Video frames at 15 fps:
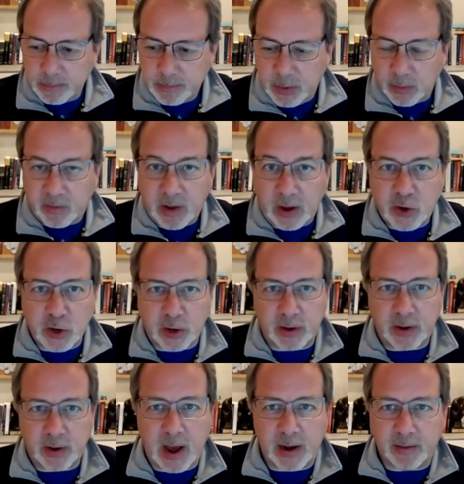sentient
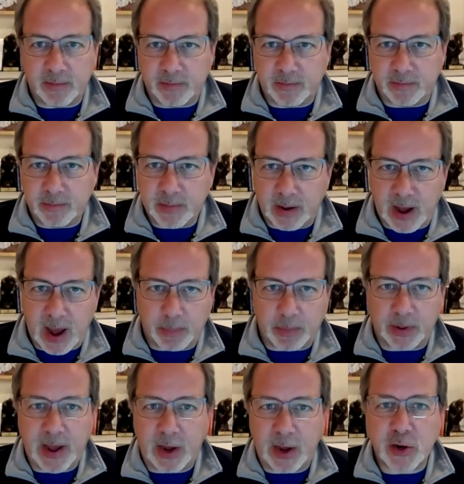kind of
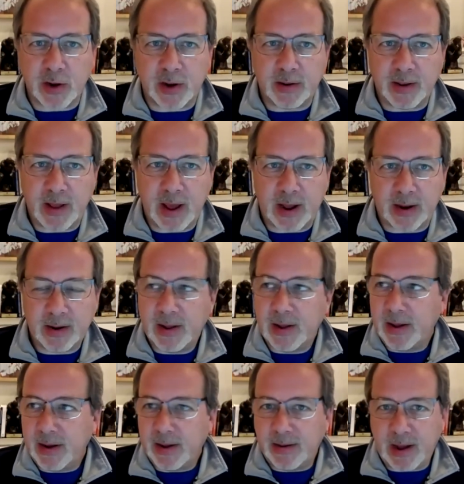application that
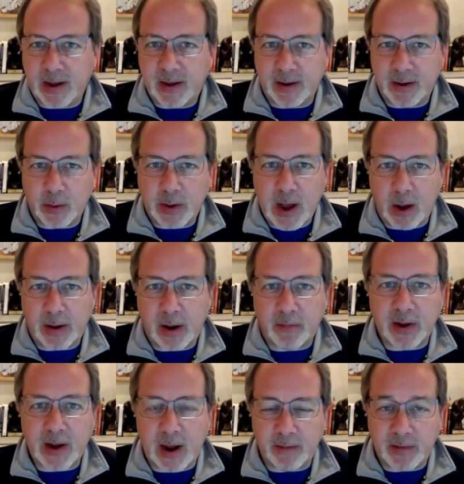can take into account every
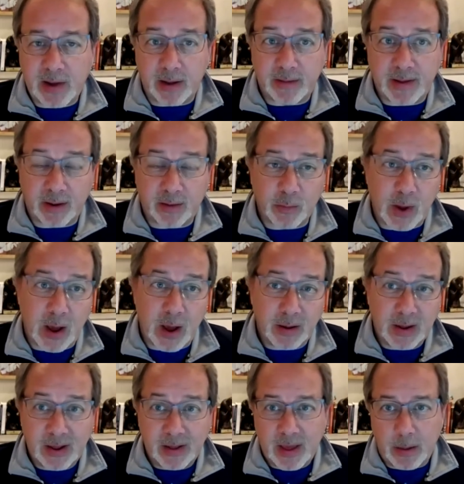kind of context. Well,
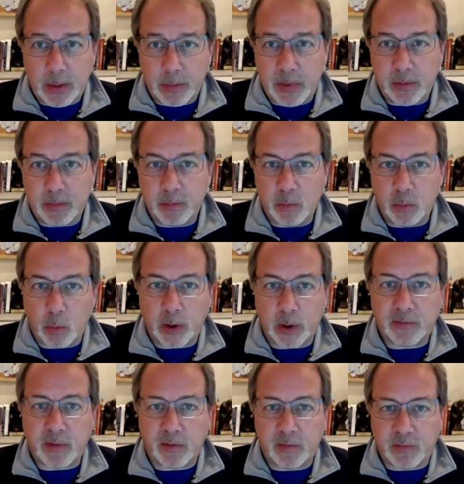that would be
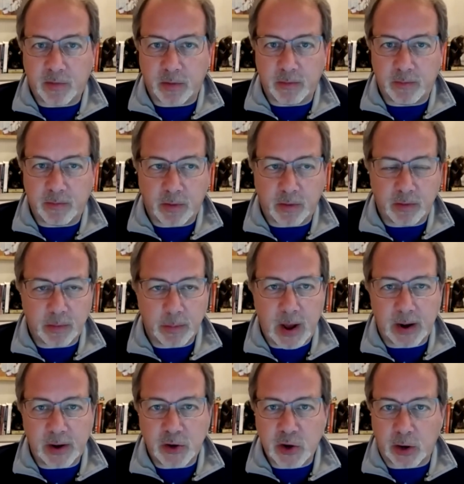wonderful for some
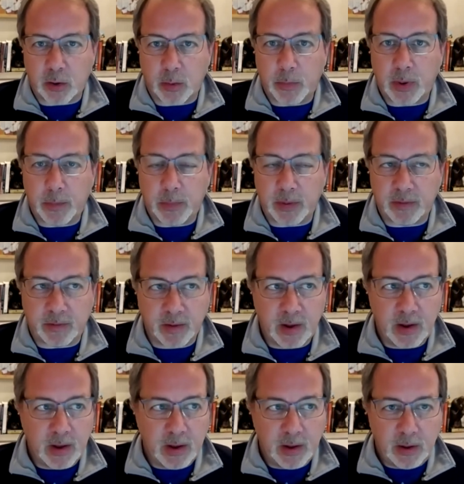kind of general purpose
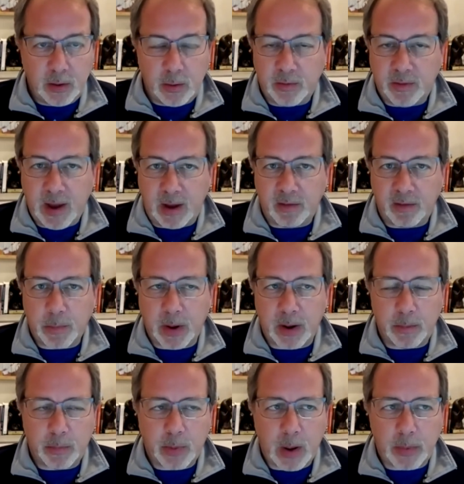use case, but
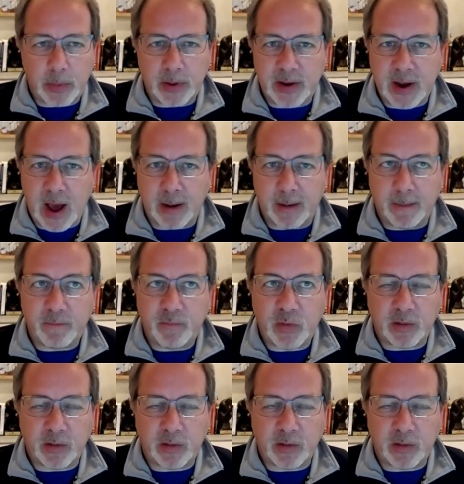probably not to